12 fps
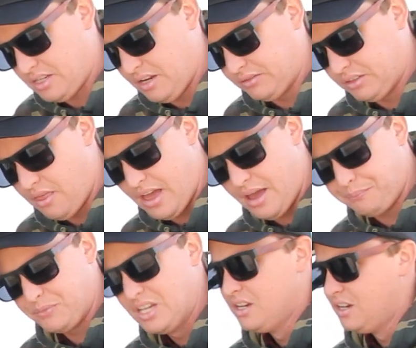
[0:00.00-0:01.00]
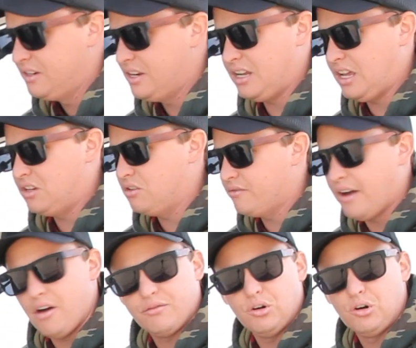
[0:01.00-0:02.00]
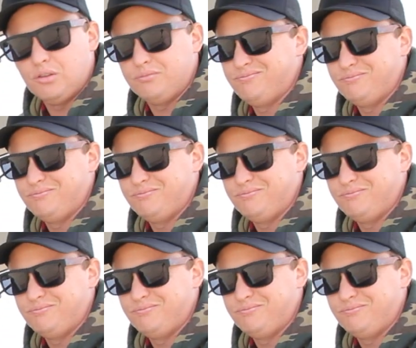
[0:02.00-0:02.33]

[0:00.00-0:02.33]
something like that, need to get a new valve core.